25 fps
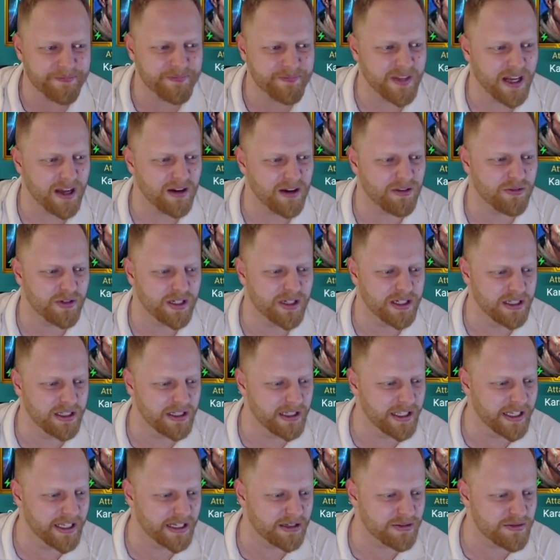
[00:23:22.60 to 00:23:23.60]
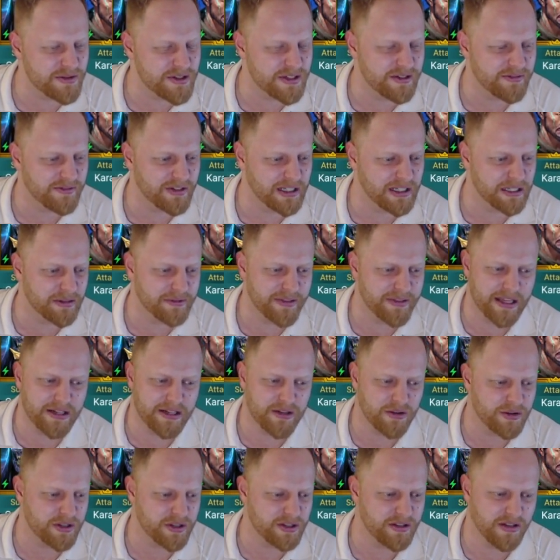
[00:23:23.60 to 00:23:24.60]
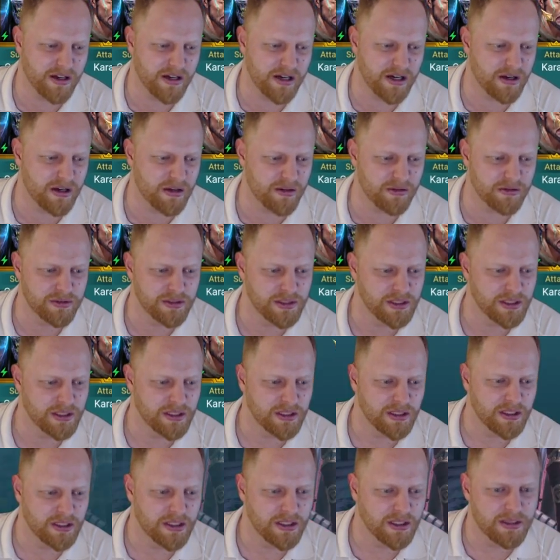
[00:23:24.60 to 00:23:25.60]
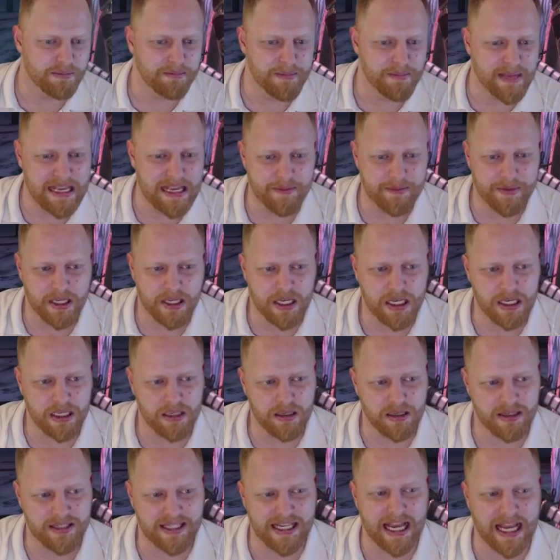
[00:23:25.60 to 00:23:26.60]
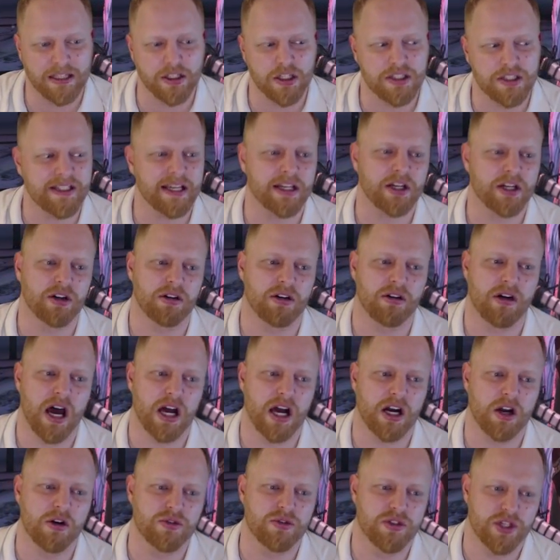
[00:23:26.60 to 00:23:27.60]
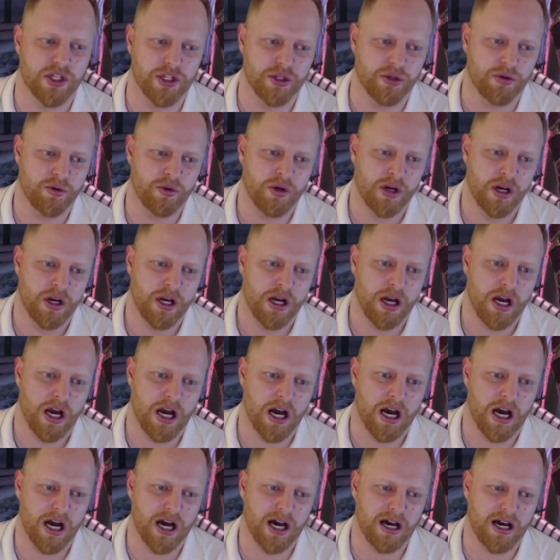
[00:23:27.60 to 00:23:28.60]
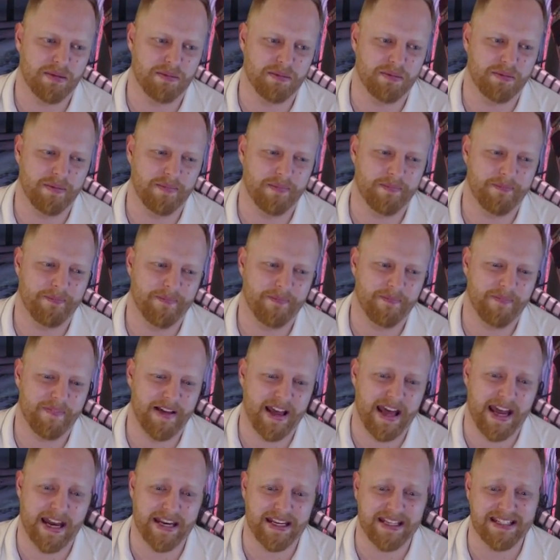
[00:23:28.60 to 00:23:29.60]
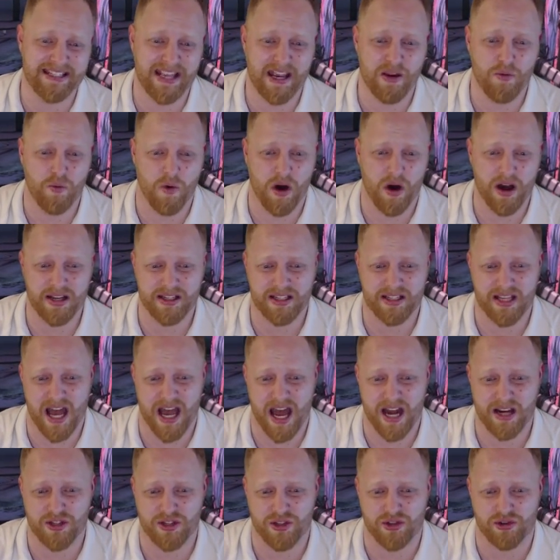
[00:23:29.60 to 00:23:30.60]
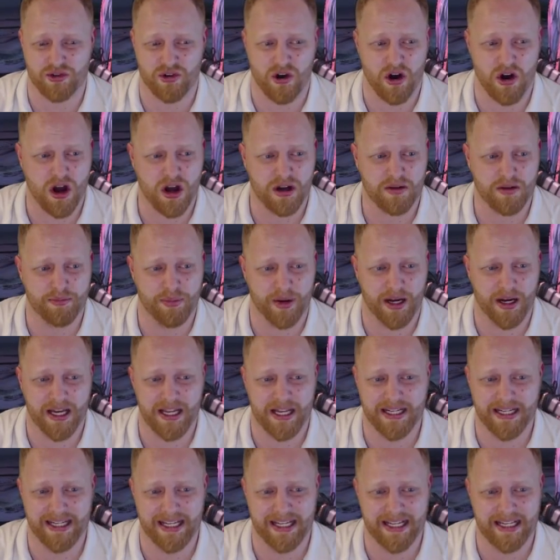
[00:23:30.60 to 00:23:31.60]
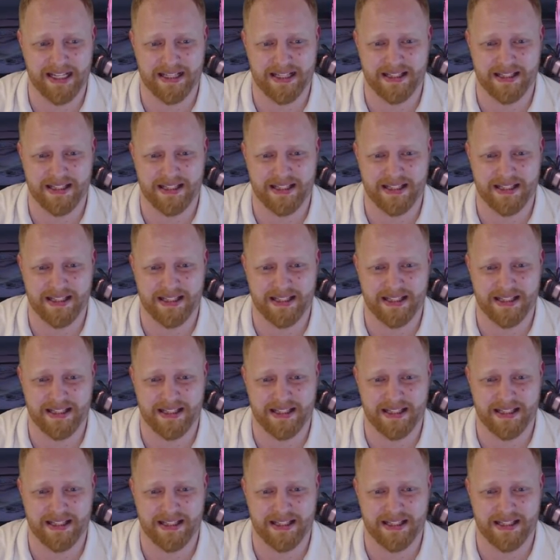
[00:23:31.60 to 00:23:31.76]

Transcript: not really. I don't see value in that. Nope, no. Maybe, see, I looked at Corrado too, and his A1 is kind of strong, but